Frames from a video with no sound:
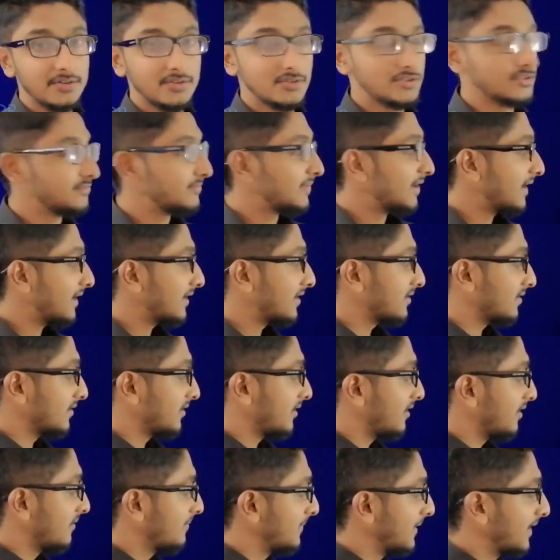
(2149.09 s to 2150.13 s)
to make
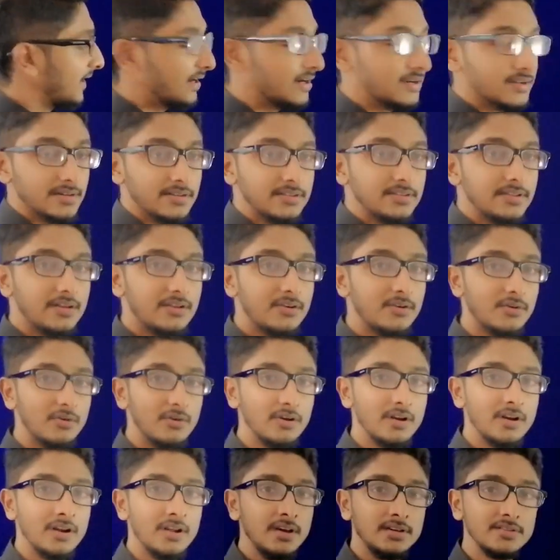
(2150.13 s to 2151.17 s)
or build the
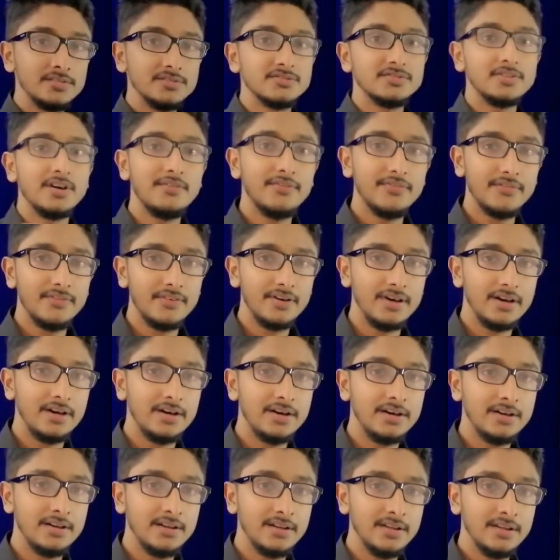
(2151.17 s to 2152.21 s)
whole software